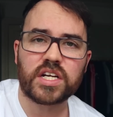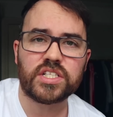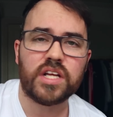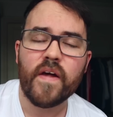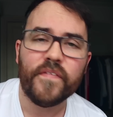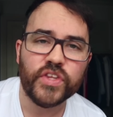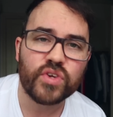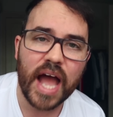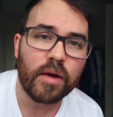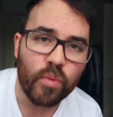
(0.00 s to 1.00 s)
watch.
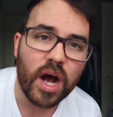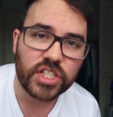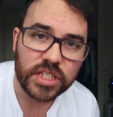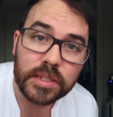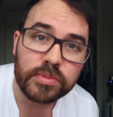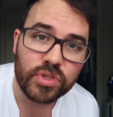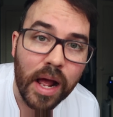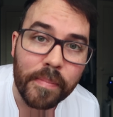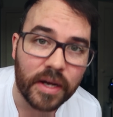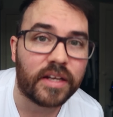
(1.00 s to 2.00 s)
You can't watch the
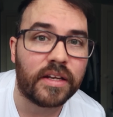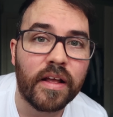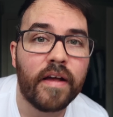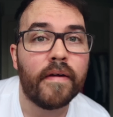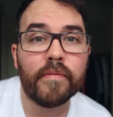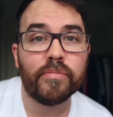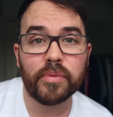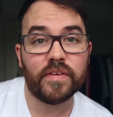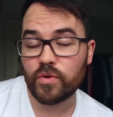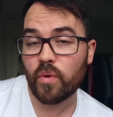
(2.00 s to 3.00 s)
subscribe button.
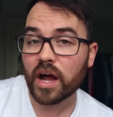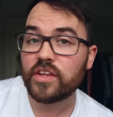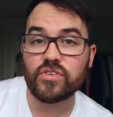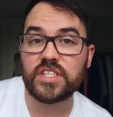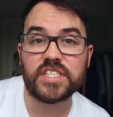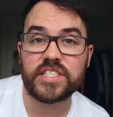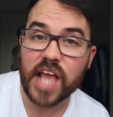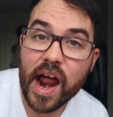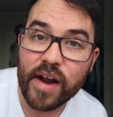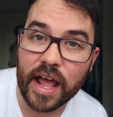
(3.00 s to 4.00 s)
But if you want, you can
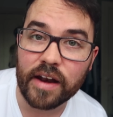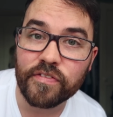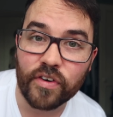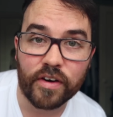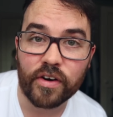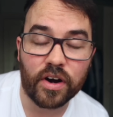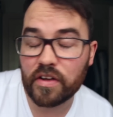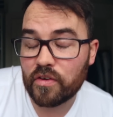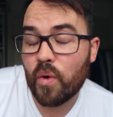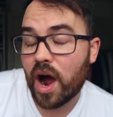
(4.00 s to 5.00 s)
stare at it for
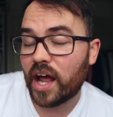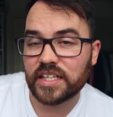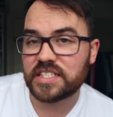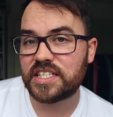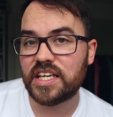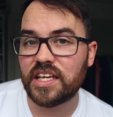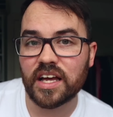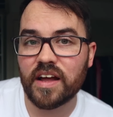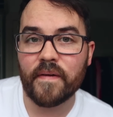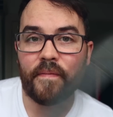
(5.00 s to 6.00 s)
a while and
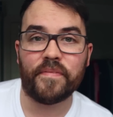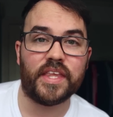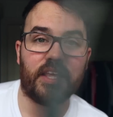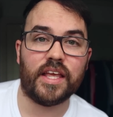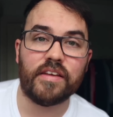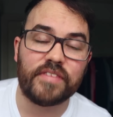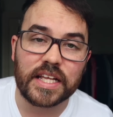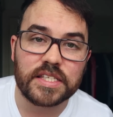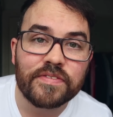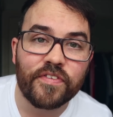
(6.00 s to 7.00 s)
see if that's